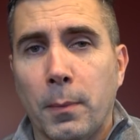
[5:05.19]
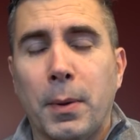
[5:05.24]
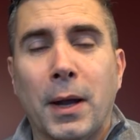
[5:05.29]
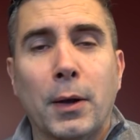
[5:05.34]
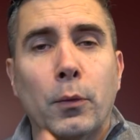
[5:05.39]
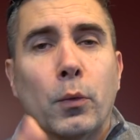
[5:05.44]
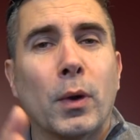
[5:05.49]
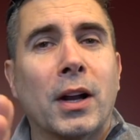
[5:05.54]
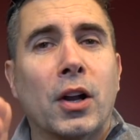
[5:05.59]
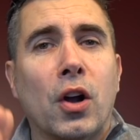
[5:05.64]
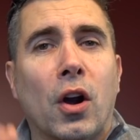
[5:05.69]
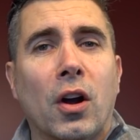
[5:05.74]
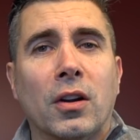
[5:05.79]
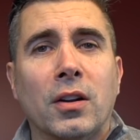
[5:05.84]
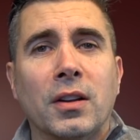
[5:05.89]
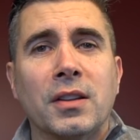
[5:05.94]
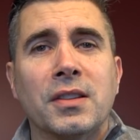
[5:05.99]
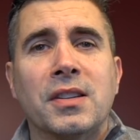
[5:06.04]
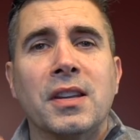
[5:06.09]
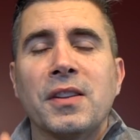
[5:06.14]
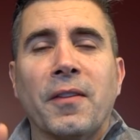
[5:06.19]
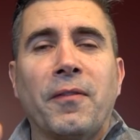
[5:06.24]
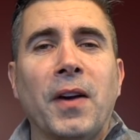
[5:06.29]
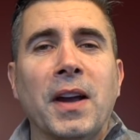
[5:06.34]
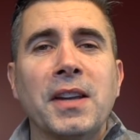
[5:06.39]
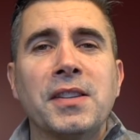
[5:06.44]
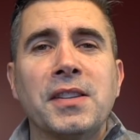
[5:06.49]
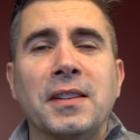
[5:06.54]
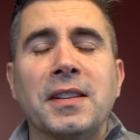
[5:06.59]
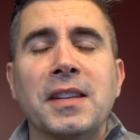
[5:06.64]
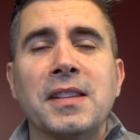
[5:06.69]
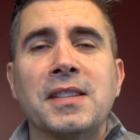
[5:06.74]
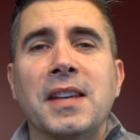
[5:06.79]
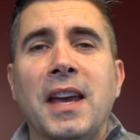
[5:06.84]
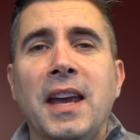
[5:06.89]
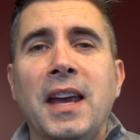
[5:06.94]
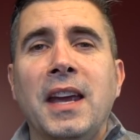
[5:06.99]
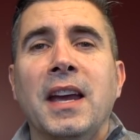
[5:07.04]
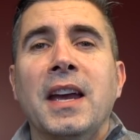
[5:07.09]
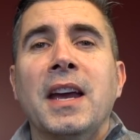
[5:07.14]
But regardless, suffice it to
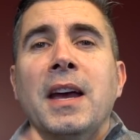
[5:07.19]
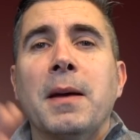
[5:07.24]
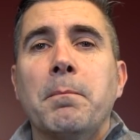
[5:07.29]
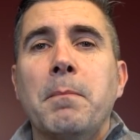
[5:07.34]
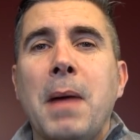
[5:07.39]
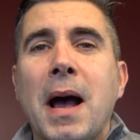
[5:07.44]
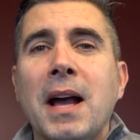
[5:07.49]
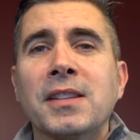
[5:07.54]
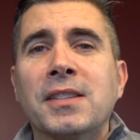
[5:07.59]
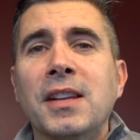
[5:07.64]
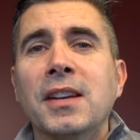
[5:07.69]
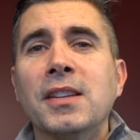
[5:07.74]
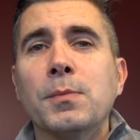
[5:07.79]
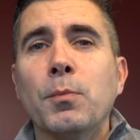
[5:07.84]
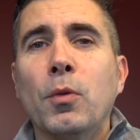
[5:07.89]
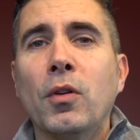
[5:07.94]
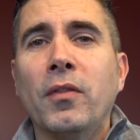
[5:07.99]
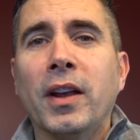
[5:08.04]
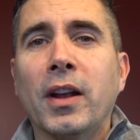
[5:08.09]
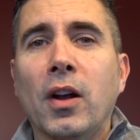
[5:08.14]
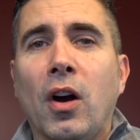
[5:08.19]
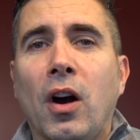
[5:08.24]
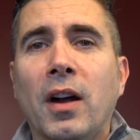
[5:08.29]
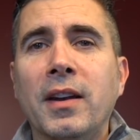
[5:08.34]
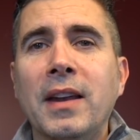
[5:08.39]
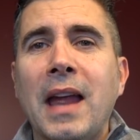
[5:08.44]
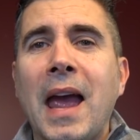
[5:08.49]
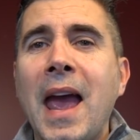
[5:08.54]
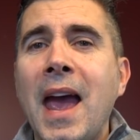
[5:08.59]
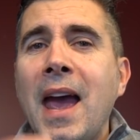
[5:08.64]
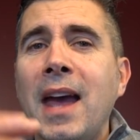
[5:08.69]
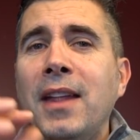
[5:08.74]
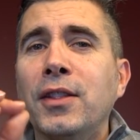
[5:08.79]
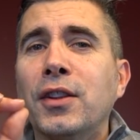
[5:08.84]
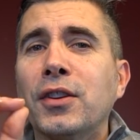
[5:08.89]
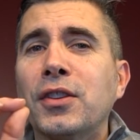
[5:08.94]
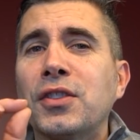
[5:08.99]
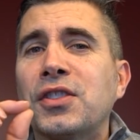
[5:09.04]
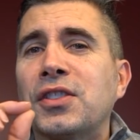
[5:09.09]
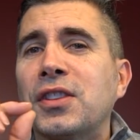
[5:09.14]
say, Mazda is moving on, and
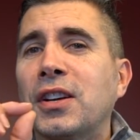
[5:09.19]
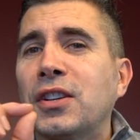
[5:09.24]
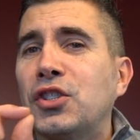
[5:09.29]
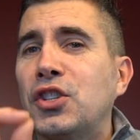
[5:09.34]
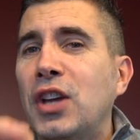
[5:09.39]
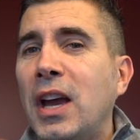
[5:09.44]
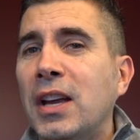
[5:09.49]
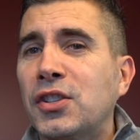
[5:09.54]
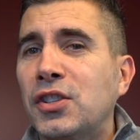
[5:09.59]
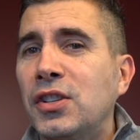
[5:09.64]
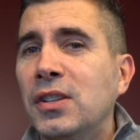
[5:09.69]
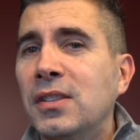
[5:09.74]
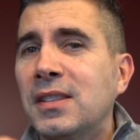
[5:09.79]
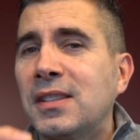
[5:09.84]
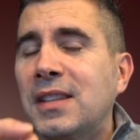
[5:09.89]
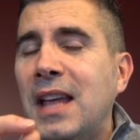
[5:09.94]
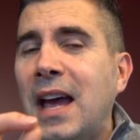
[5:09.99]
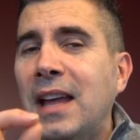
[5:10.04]
there's suggestions